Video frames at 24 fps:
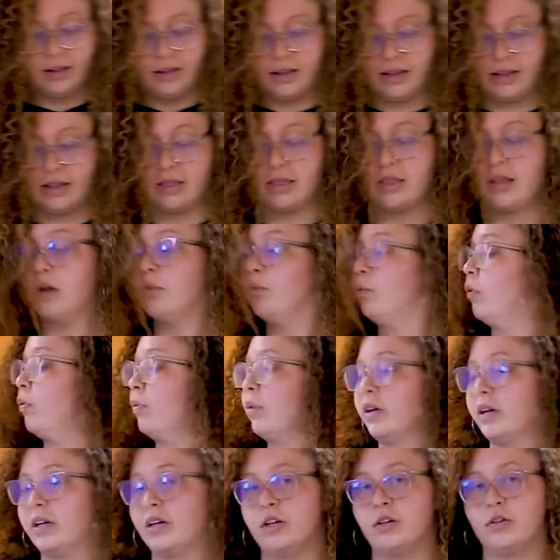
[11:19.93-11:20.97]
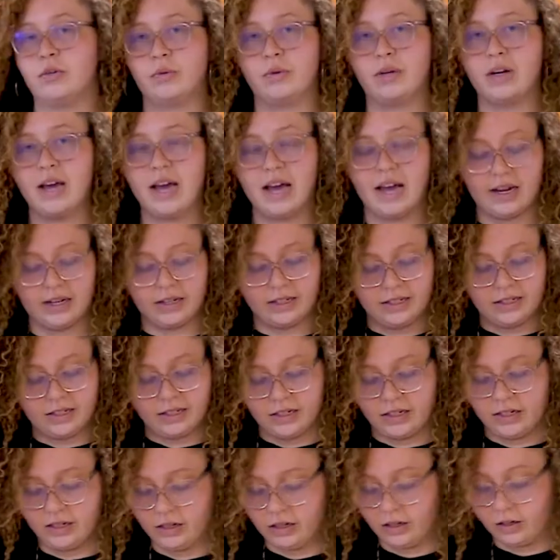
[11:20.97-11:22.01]
And then what we're going to do next
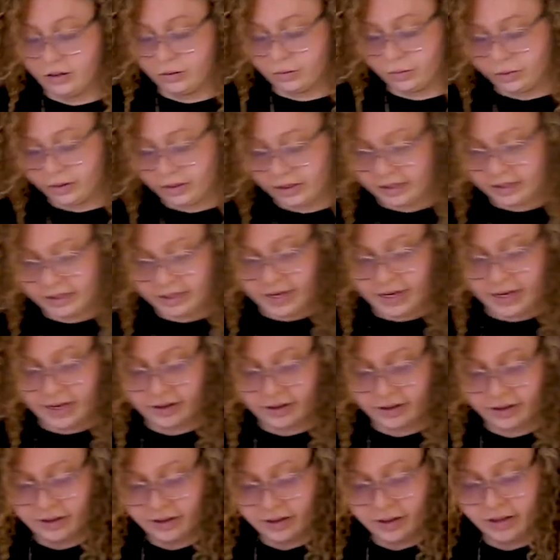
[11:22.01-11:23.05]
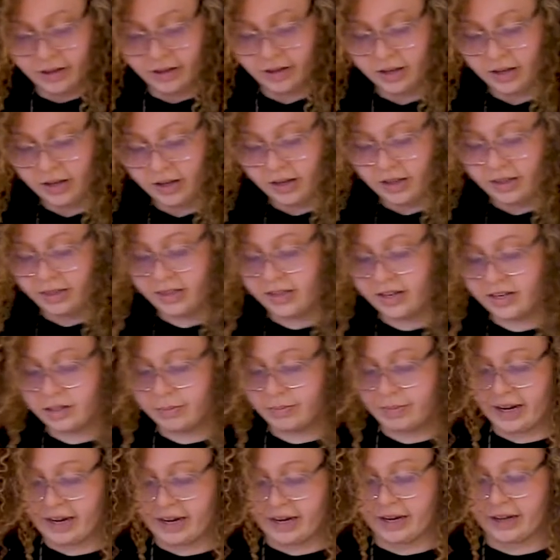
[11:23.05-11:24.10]
is we're going to take this
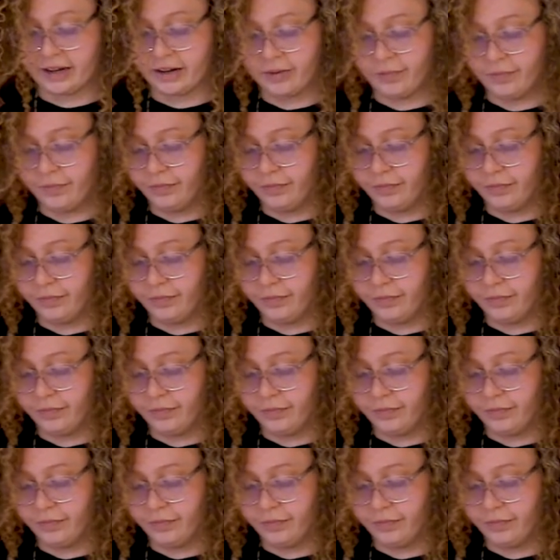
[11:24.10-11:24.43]
bag